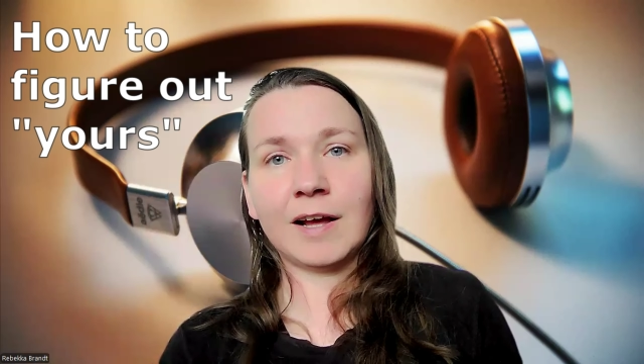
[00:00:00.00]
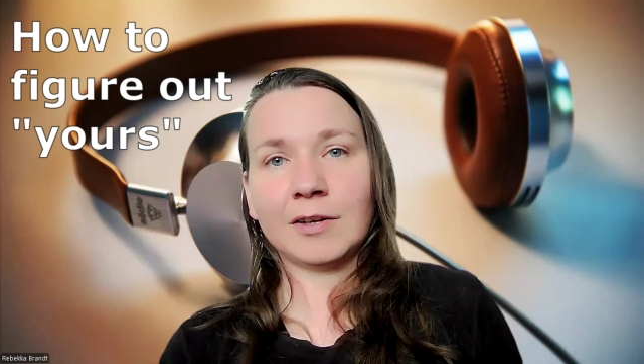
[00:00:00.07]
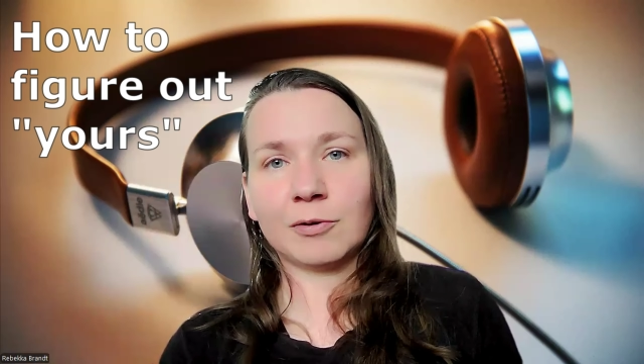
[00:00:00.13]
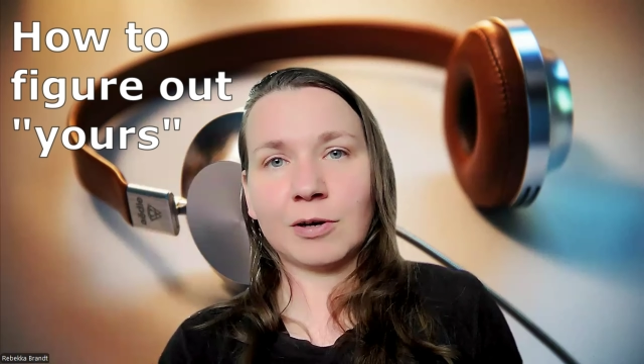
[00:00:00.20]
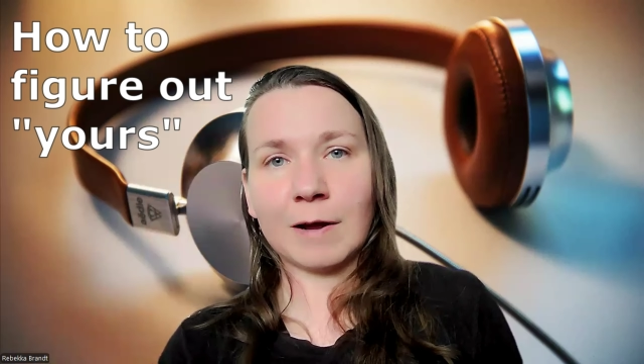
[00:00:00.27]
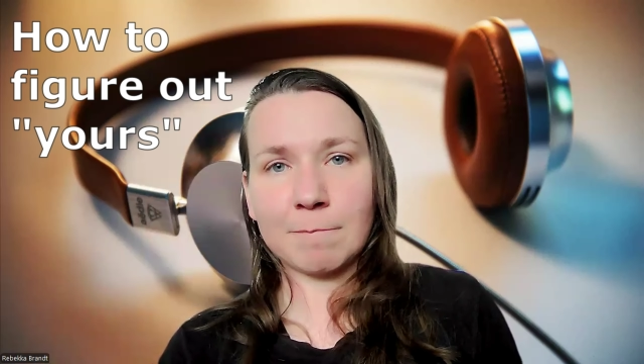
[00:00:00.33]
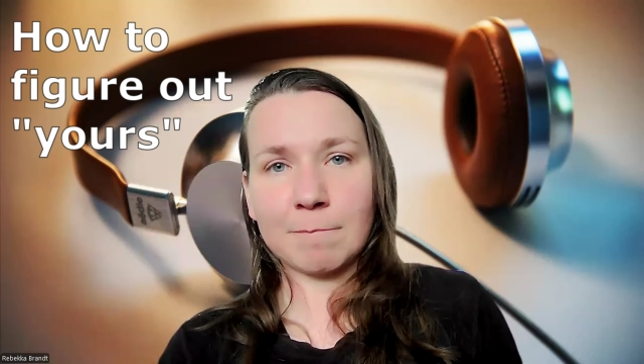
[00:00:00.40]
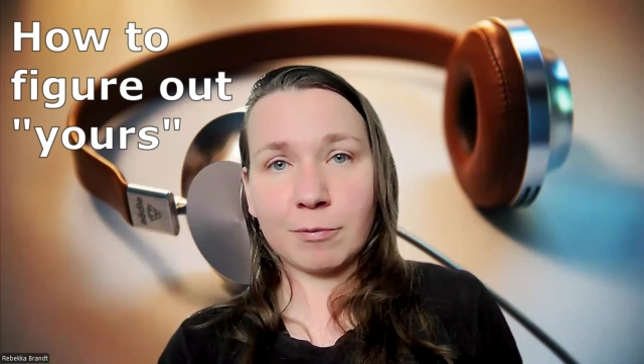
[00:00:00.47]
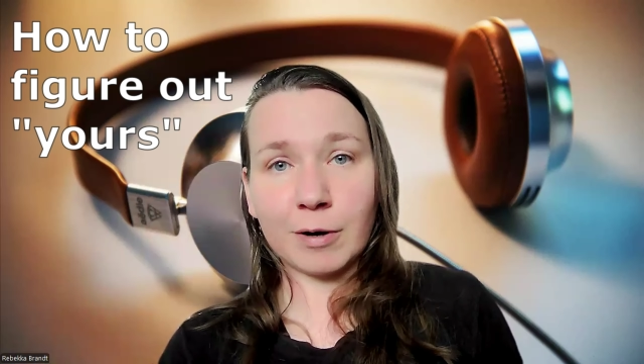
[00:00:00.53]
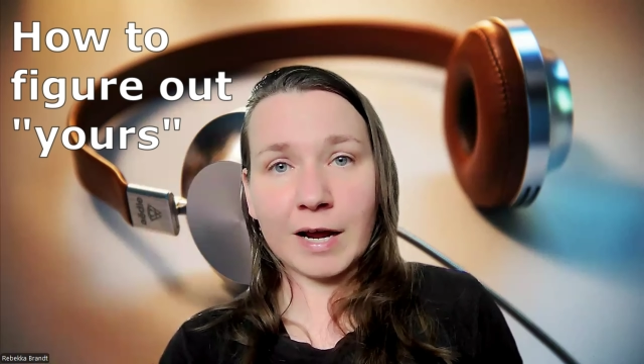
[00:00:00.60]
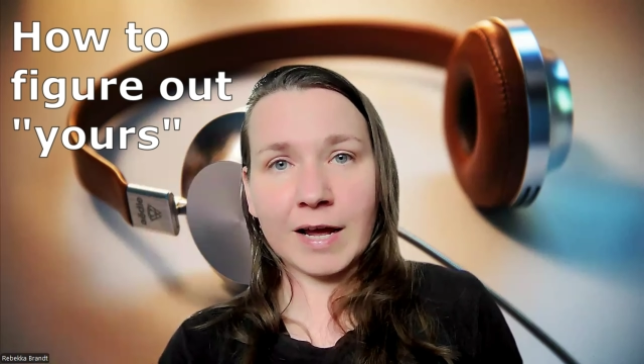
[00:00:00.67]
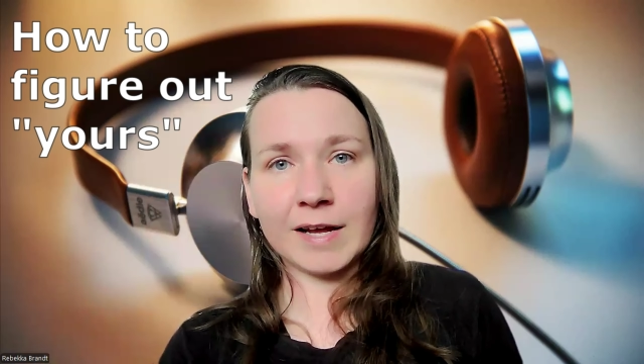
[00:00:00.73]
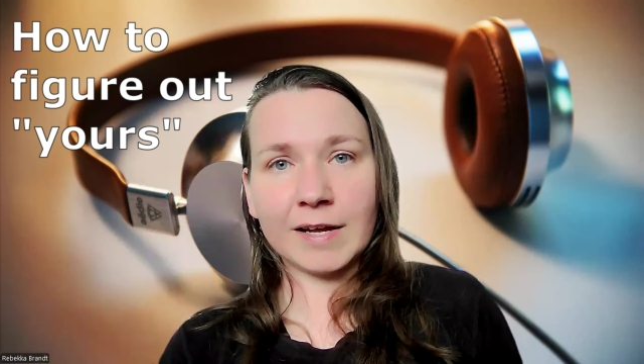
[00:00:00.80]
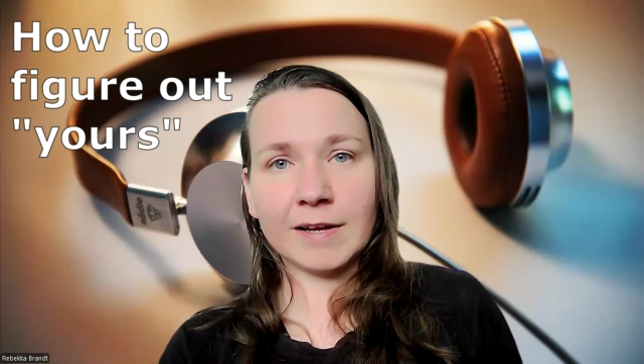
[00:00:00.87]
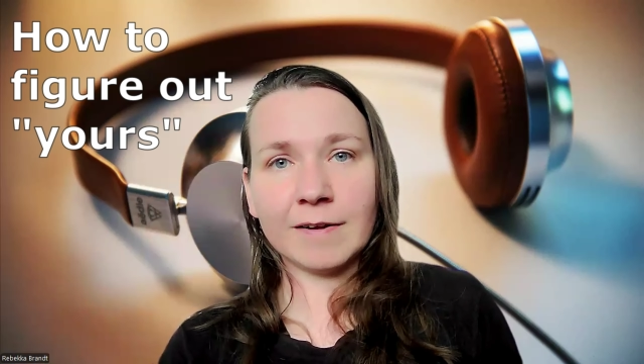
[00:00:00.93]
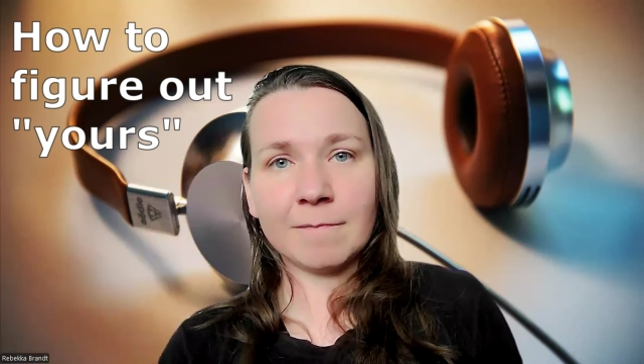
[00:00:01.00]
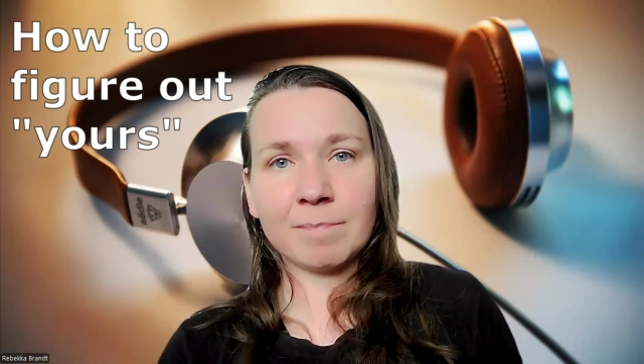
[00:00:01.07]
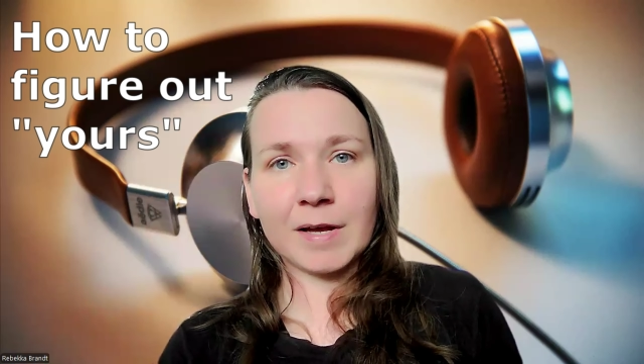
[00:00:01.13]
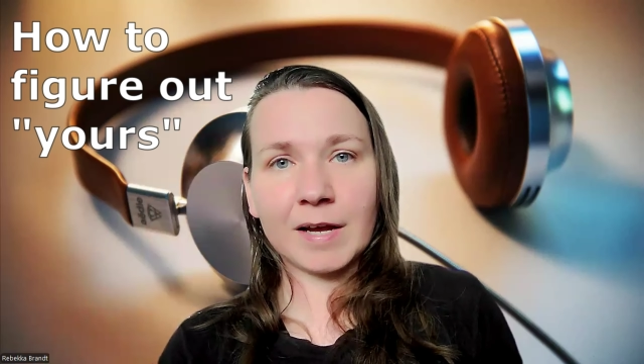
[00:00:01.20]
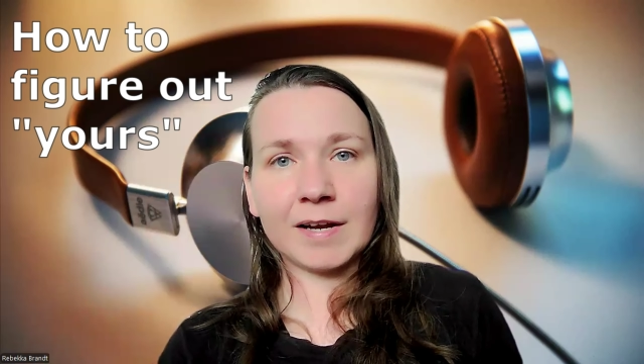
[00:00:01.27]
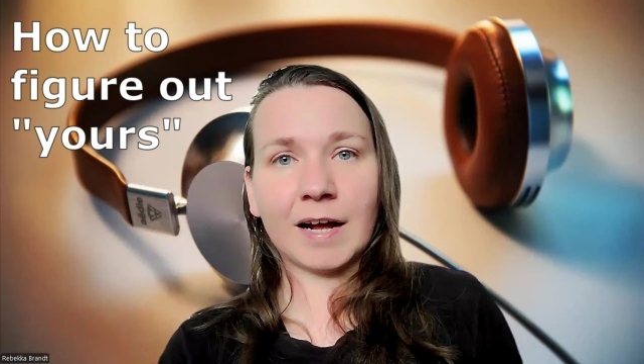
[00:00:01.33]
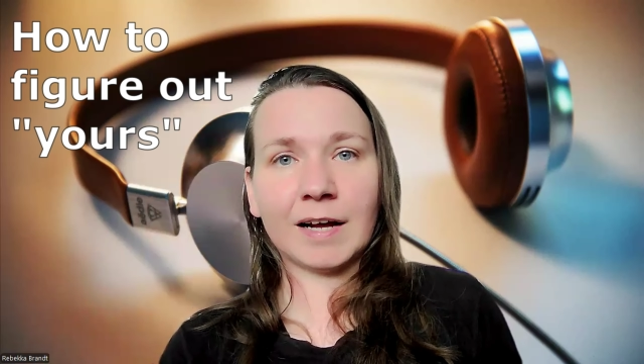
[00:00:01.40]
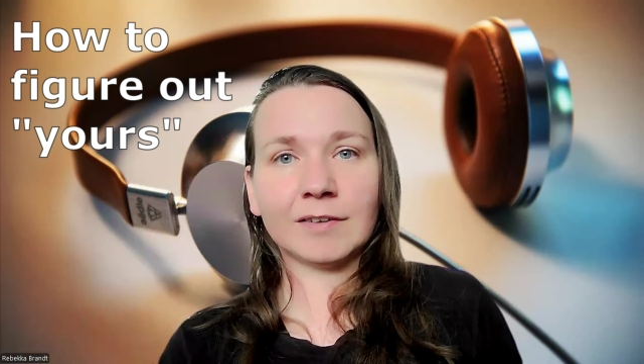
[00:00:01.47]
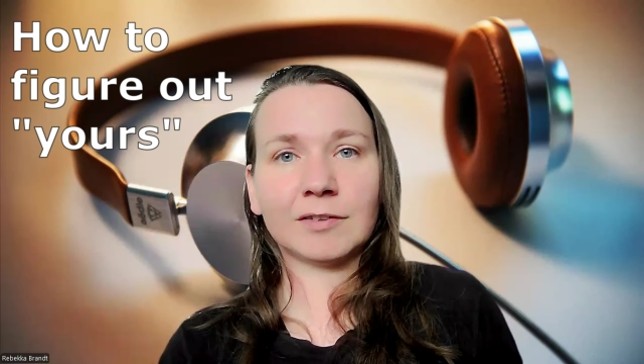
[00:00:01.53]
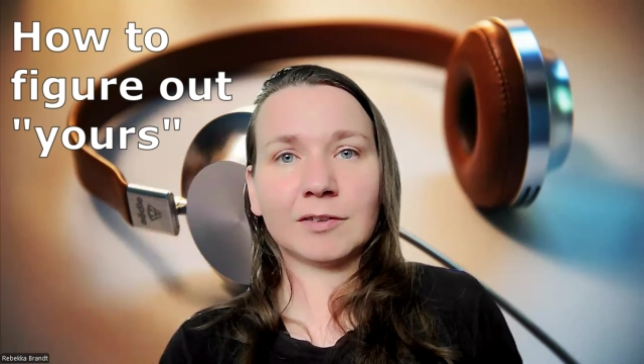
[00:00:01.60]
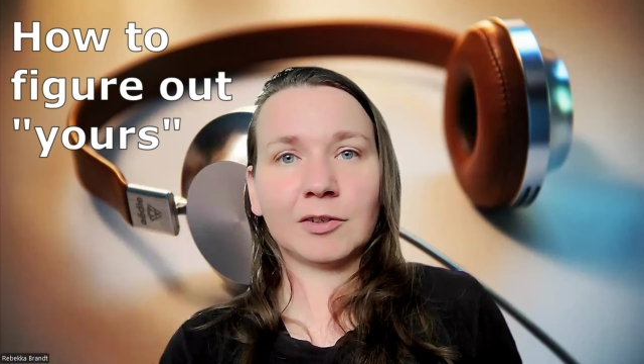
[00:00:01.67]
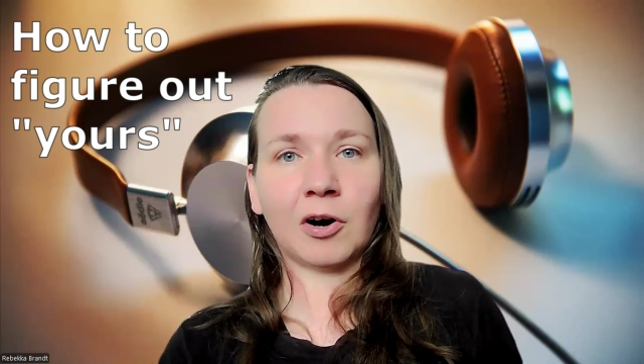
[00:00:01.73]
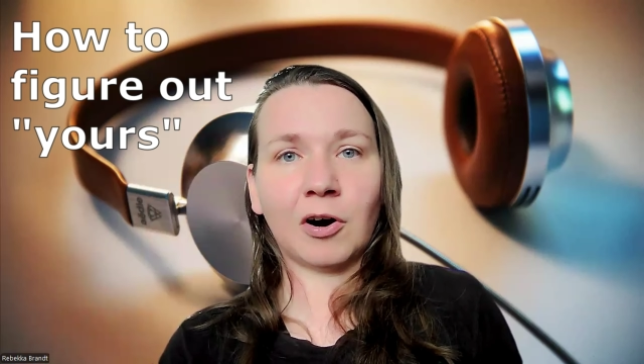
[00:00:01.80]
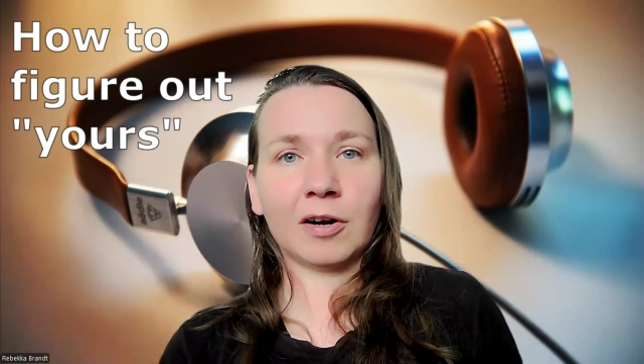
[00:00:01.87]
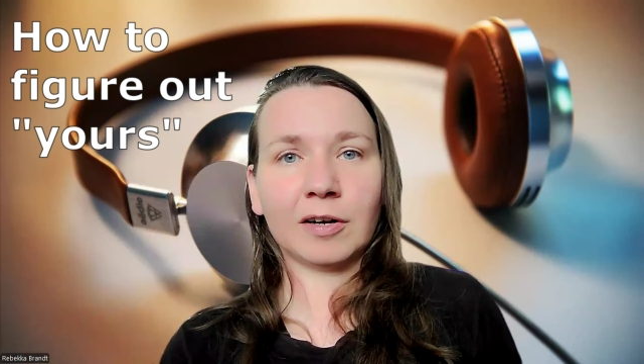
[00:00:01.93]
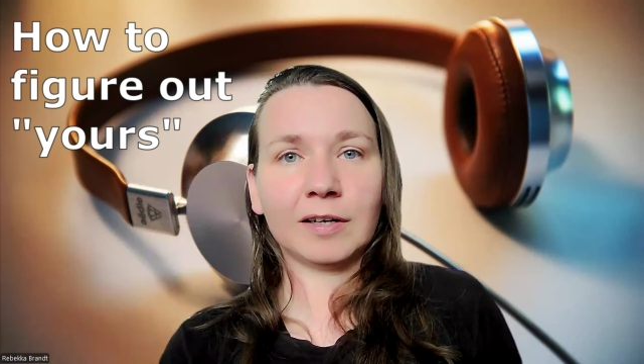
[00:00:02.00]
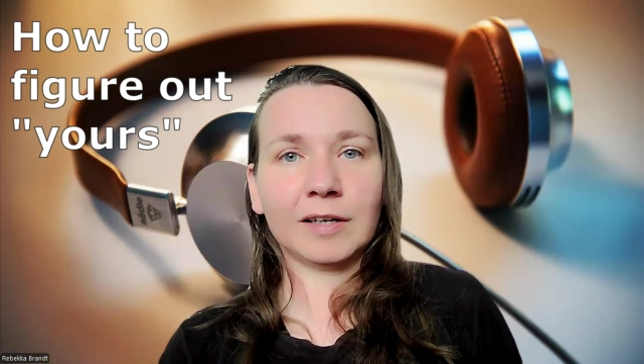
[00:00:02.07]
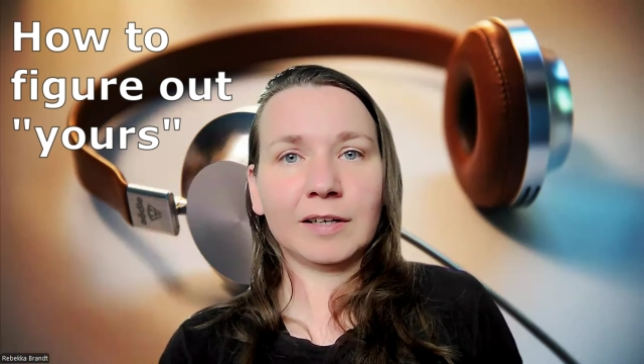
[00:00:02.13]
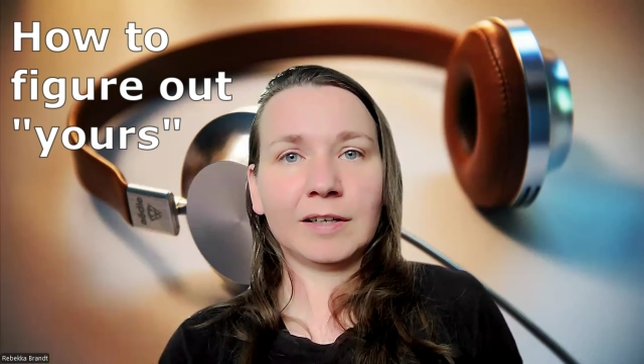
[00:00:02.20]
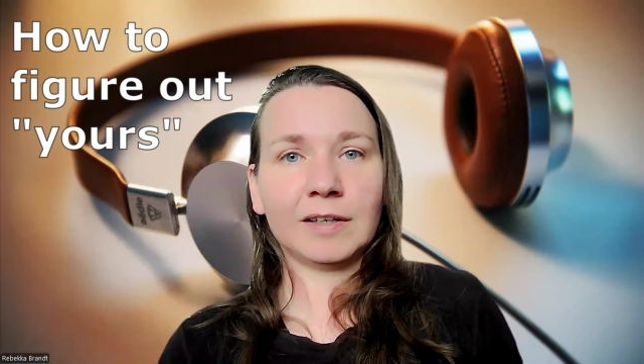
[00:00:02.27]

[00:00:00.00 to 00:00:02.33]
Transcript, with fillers: you can pray and ask god